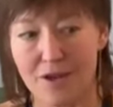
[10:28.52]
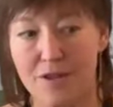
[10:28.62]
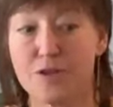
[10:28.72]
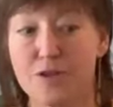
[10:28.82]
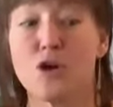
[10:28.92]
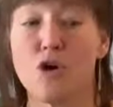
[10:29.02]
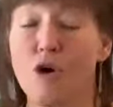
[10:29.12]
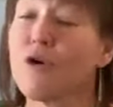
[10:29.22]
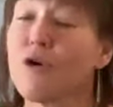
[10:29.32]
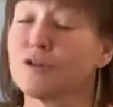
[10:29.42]
the the
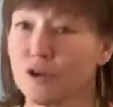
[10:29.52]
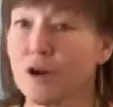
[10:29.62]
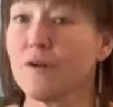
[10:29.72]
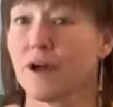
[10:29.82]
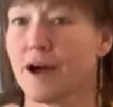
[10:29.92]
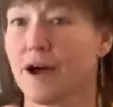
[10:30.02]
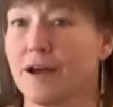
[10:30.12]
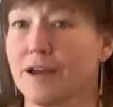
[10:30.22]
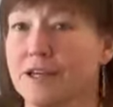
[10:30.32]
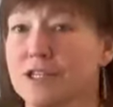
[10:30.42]
goal of yoga
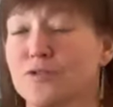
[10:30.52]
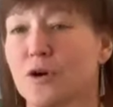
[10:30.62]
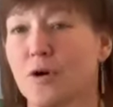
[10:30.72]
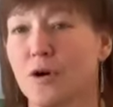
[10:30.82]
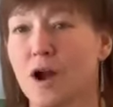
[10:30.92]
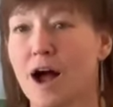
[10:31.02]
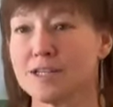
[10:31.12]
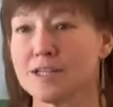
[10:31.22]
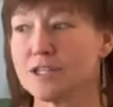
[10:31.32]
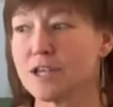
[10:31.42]
is for
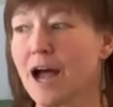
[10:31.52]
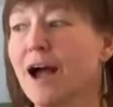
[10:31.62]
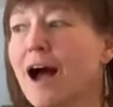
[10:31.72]
us I,